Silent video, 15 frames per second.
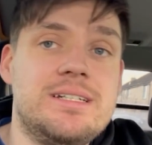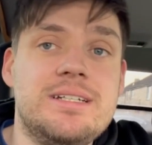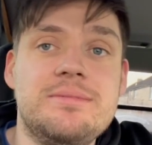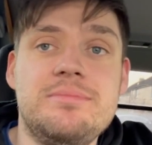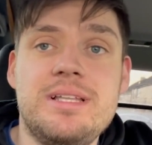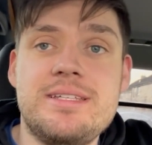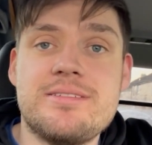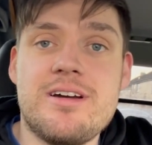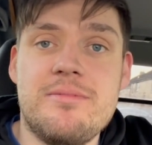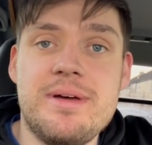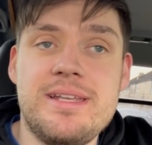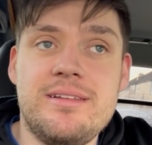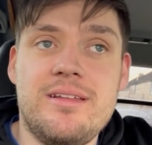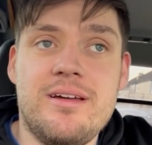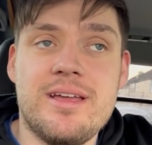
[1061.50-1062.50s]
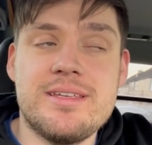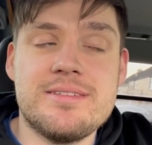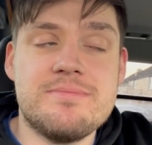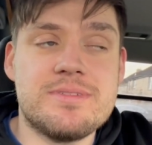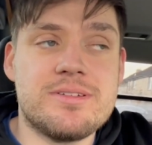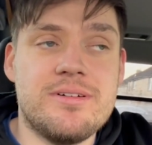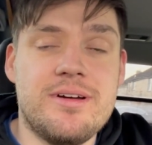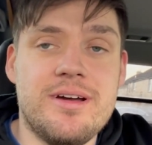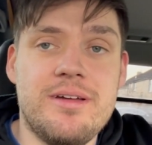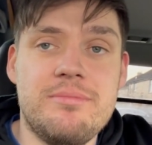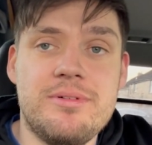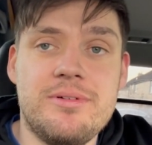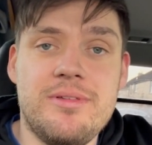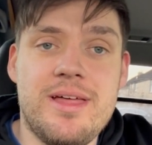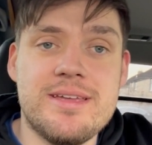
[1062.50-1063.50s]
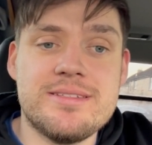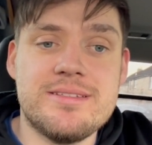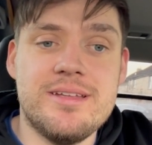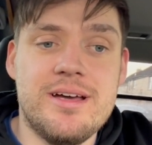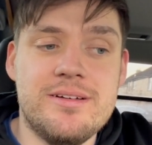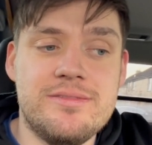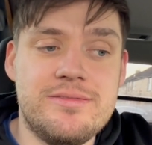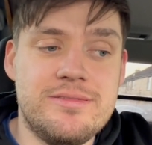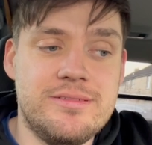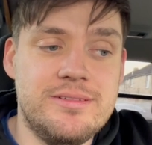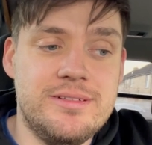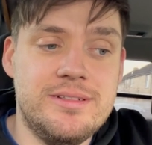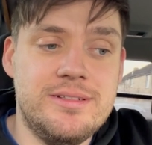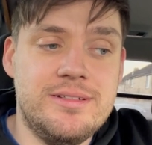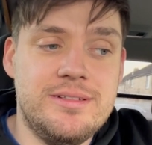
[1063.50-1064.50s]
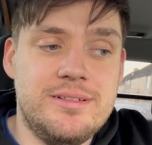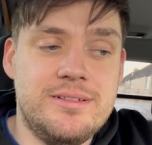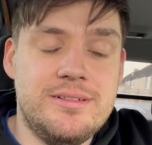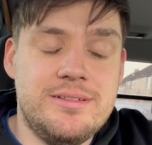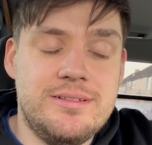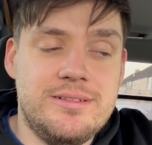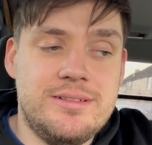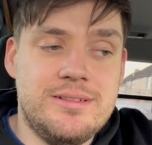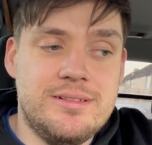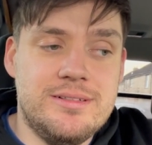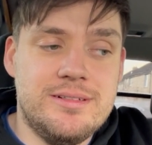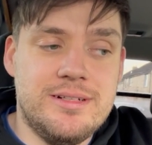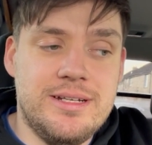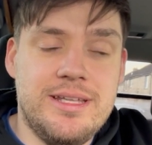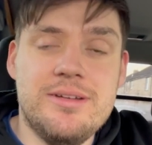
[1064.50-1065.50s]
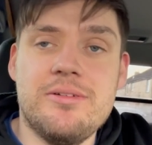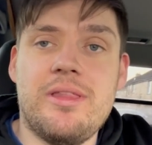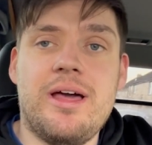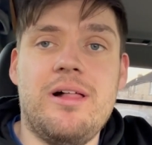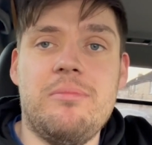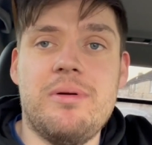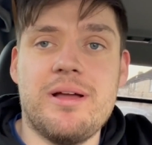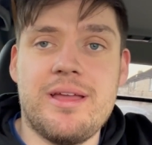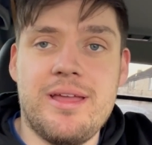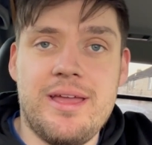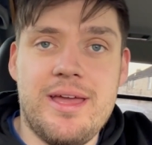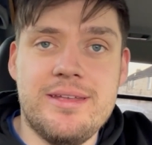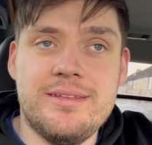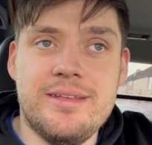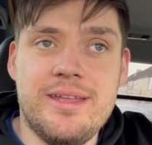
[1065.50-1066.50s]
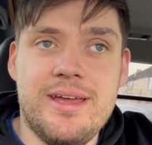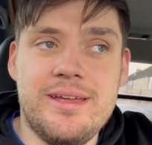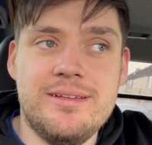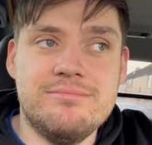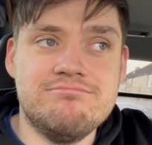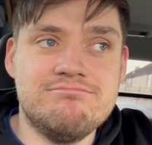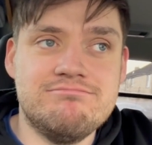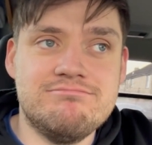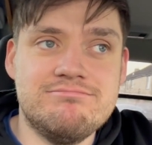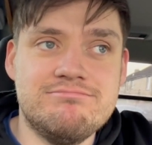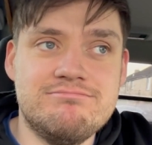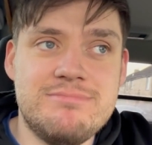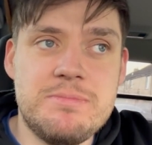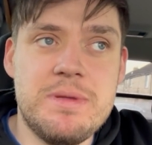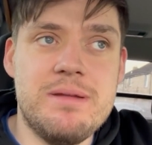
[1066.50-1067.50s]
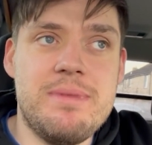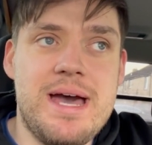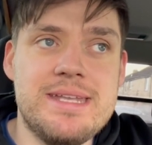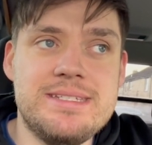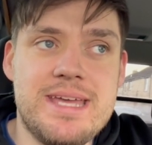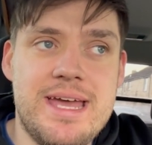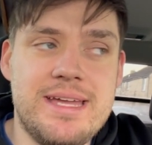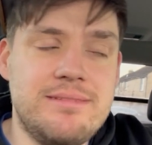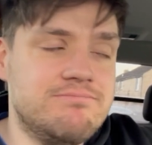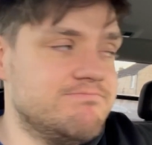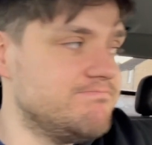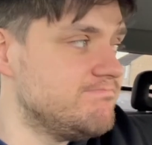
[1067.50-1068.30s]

Please comment, like, subscribe, all that stuff. I need all the help I can get today. It's been a bad day.